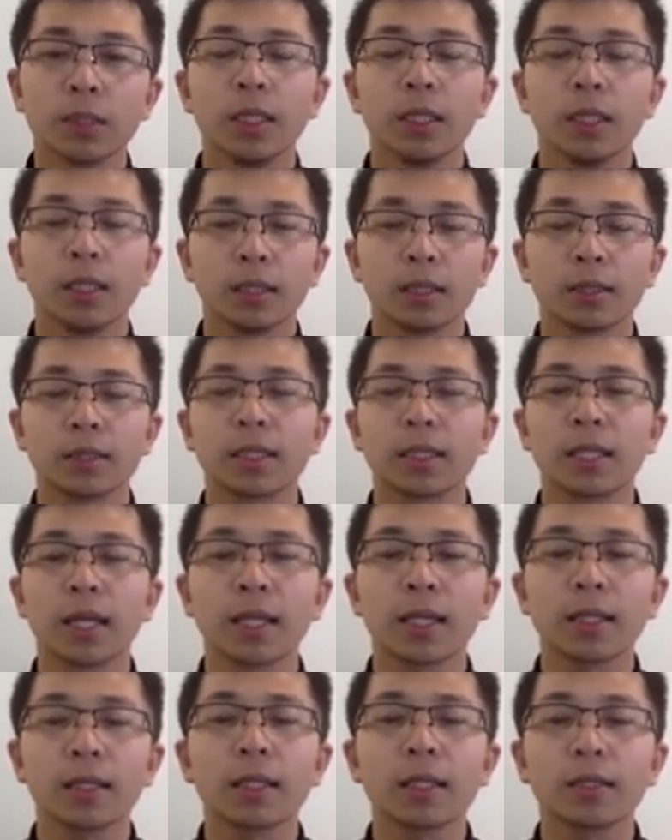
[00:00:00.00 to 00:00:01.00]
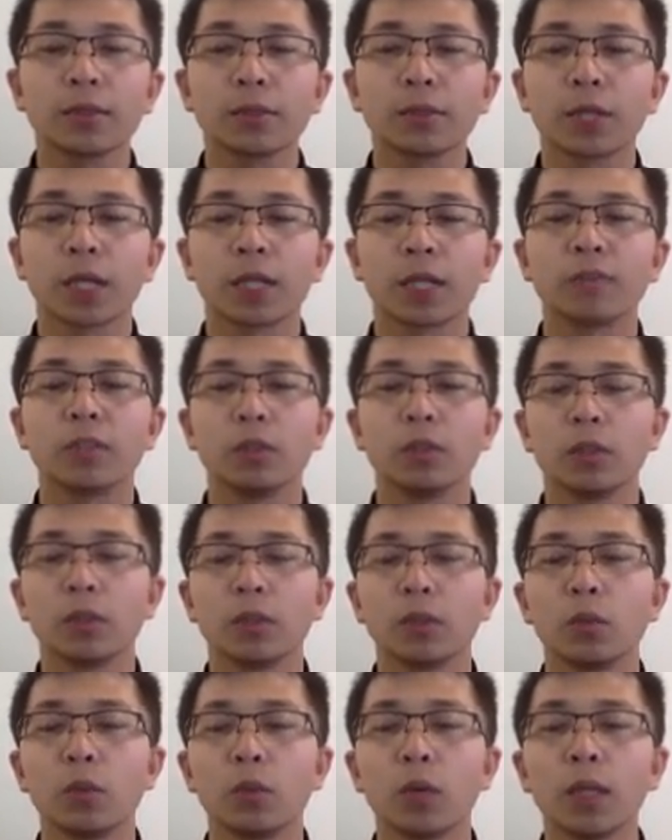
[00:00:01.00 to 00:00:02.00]
it is likely to have only
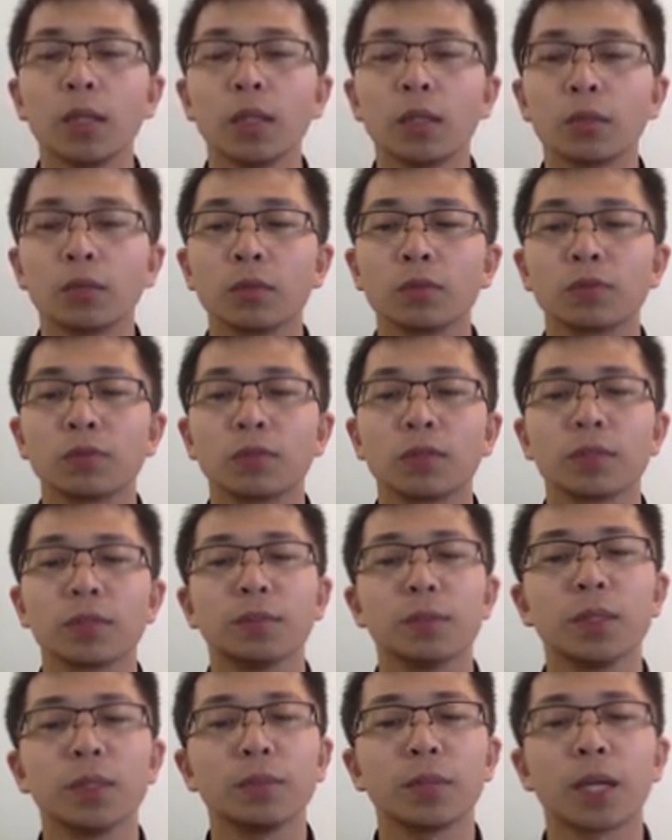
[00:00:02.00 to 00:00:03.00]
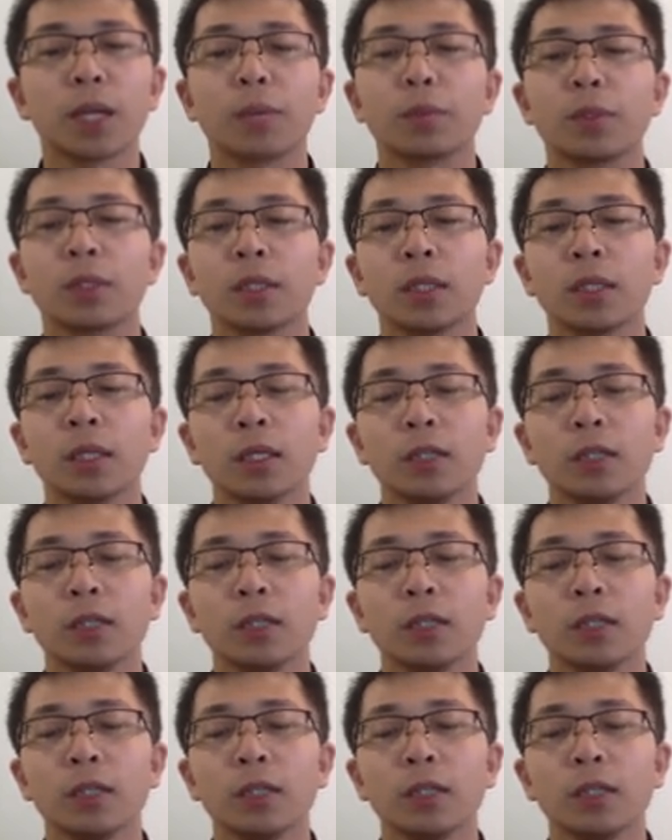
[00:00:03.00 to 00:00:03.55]
one load from the main memory